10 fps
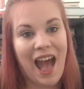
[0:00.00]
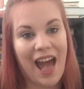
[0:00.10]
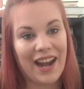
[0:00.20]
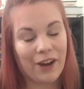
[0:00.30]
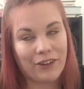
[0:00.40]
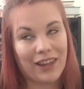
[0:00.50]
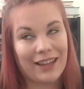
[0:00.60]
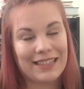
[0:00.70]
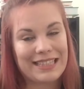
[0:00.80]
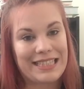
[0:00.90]
And I would
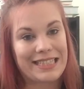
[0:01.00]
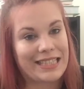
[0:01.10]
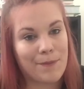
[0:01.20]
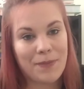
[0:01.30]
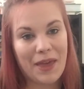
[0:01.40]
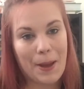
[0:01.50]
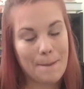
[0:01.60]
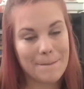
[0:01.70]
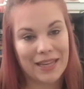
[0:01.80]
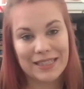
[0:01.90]
like skim
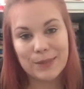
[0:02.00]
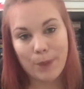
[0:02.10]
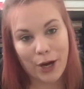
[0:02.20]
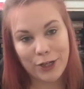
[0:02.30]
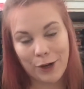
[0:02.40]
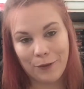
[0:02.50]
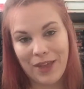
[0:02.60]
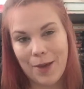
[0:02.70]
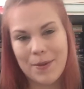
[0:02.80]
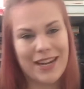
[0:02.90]
them and spark note
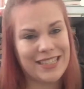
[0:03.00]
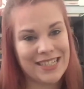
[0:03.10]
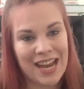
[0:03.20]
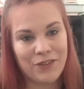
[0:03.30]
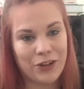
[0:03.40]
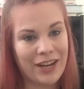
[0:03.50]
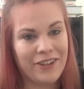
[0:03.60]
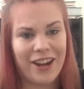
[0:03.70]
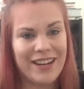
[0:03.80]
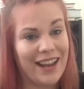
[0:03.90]
them. And I didn't have a great
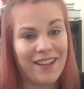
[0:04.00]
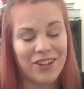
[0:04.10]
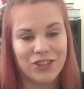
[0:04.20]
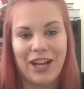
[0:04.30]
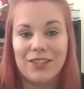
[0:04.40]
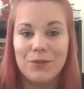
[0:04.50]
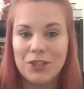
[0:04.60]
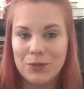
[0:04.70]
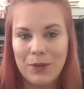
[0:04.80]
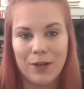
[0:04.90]
grade in English class,
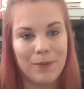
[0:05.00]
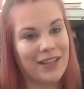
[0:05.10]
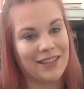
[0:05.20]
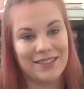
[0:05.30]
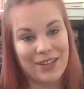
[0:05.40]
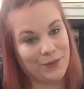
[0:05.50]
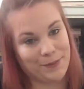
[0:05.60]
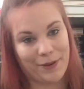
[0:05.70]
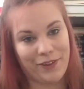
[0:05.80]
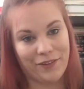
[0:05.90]
which is weird because it was
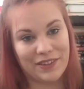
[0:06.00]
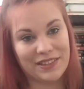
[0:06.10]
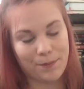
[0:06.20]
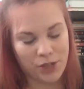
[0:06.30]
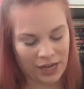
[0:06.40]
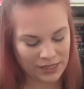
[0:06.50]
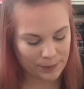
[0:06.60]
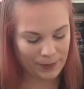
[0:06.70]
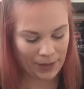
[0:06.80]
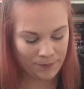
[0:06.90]
my favorite
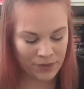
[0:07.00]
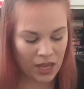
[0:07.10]
subject. But